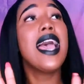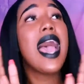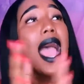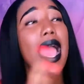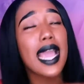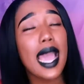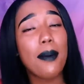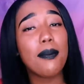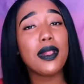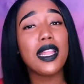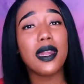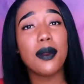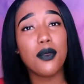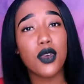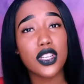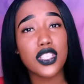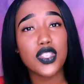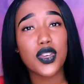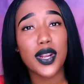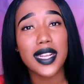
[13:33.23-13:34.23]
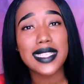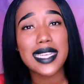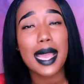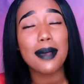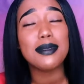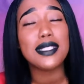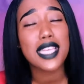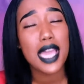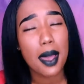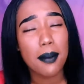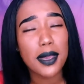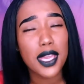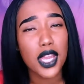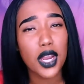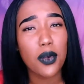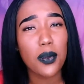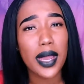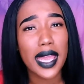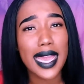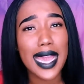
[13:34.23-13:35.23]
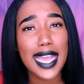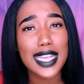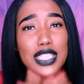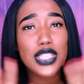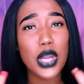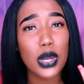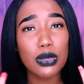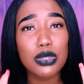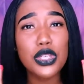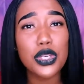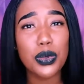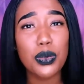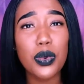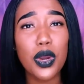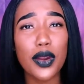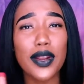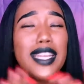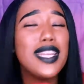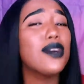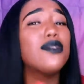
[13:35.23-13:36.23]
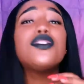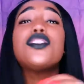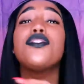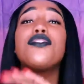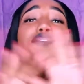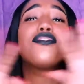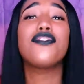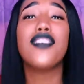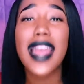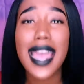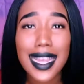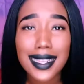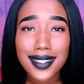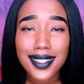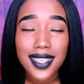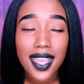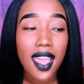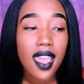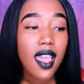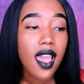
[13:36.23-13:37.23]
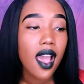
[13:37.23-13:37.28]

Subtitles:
I got plenty more story times coming your way, guys. Don't you worry, don't you fret.